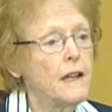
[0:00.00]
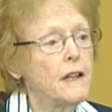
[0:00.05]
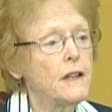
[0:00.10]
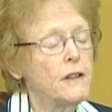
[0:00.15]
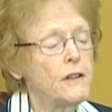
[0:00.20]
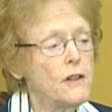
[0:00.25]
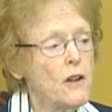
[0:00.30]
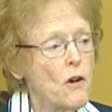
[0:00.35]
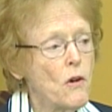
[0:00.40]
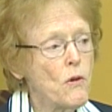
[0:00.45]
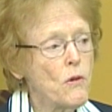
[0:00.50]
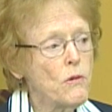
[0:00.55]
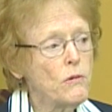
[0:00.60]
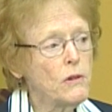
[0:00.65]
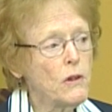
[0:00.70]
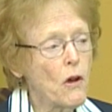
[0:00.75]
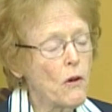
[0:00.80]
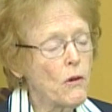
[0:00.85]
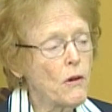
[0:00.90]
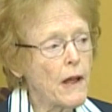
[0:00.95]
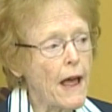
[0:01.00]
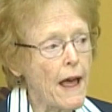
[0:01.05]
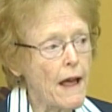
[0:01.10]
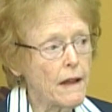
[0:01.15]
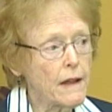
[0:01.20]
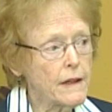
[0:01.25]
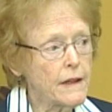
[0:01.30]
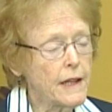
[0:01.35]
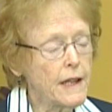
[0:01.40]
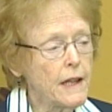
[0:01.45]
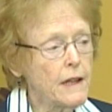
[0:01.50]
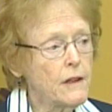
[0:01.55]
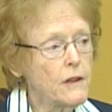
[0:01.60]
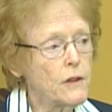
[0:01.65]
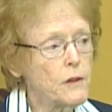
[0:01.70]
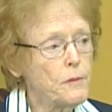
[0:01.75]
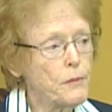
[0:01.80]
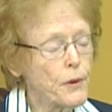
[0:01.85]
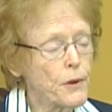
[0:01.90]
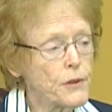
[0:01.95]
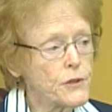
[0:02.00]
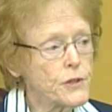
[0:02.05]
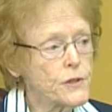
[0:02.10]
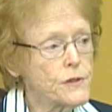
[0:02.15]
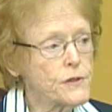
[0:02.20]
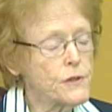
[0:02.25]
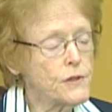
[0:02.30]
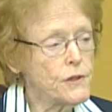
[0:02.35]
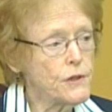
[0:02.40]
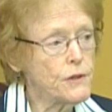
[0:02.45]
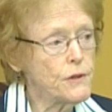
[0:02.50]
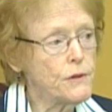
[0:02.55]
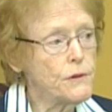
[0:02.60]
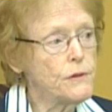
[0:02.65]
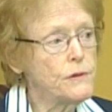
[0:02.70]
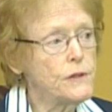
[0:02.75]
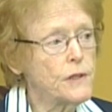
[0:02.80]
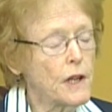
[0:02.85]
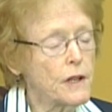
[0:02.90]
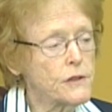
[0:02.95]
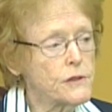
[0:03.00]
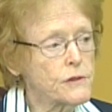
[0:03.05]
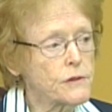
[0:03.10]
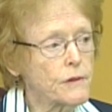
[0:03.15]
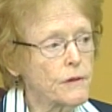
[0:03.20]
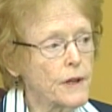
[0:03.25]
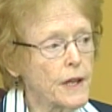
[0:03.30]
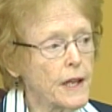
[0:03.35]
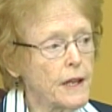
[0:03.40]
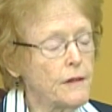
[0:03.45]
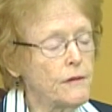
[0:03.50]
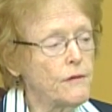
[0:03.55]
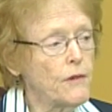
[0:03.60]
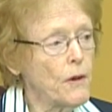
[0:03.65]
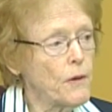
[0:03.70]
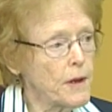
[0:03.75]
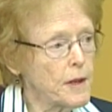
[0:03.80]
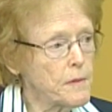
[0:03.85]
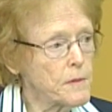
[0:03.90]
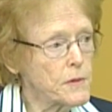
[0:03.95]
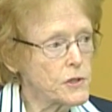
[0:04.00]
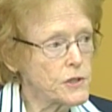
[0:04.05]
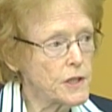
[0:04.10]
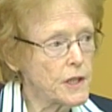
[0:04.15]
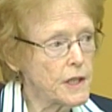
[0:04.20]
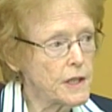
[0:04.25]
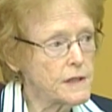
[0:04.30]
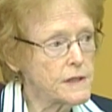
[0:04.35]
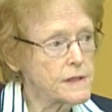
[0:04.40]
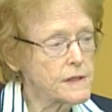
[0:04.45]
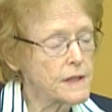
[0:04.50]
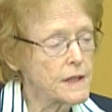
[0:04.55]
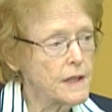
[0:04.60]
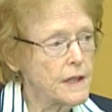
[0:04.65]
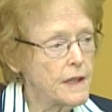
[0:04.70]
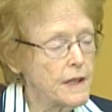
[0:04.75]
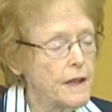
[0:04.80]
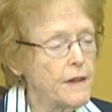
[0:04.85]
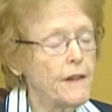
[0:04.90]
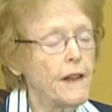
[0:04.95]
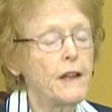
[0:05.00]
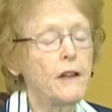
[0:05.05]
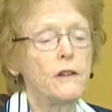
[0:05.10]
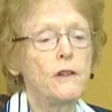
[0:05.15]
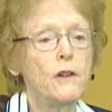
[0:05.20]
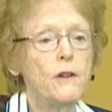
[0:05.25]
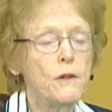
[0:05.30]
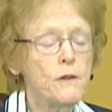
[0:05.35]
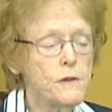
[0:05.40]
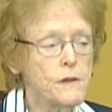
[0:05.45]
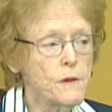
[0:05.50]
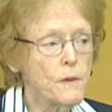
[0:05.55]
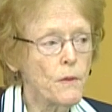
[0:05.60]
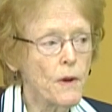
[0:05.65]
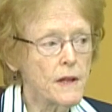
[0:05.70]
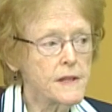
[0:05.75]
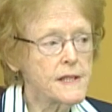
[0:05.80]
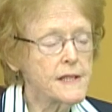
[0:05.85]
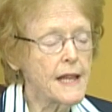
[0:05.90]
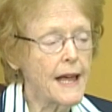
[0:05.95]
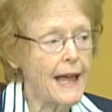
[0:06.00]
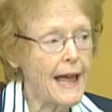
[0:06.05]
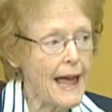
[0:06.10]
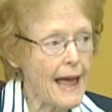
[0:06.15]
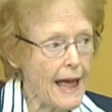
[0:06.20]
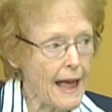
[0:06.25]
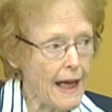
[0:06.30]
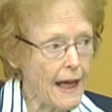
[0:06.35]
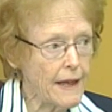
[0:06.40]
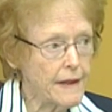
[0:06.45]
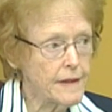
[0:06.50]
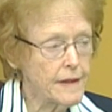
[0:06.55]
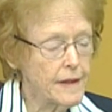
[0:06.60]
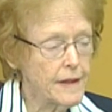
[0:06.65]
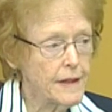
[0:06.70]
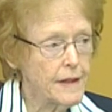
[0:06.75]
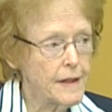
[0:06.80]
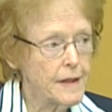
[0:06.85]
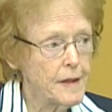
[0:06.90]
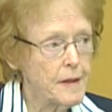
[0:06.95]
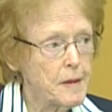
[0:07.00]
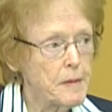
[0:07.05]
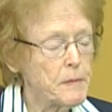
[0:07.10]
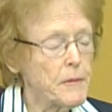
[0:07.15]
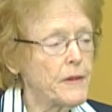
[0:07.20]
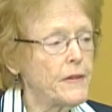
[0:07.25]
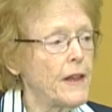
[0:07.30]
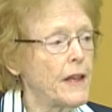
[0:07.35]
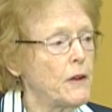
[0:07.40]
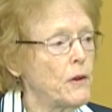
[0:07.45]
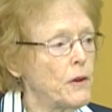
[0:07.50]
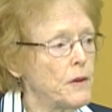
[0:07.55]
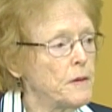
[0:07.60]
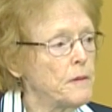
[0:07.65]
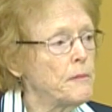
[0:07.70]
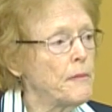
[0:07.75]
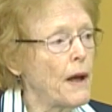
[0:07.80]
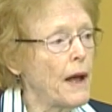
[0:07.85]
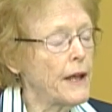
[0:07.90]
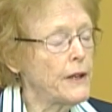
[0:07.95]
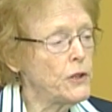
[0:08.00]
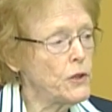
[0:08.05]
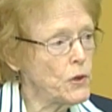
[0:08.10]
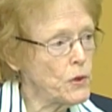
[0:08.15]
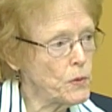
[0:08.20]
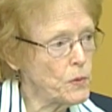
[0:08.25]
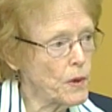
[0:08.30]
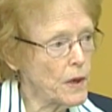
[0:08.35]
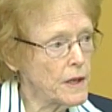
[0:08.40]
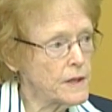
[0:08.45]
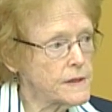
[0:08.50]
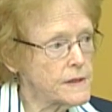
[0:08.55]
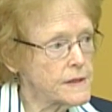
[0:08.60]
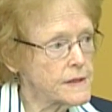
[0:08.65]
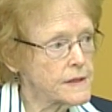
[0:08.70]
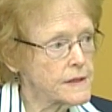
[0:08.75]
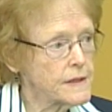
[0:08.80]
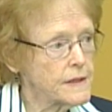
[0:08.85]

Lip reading: no locality could purchase new touchscreen voting machines. They could use the ones they had, but they couldn't buy new ones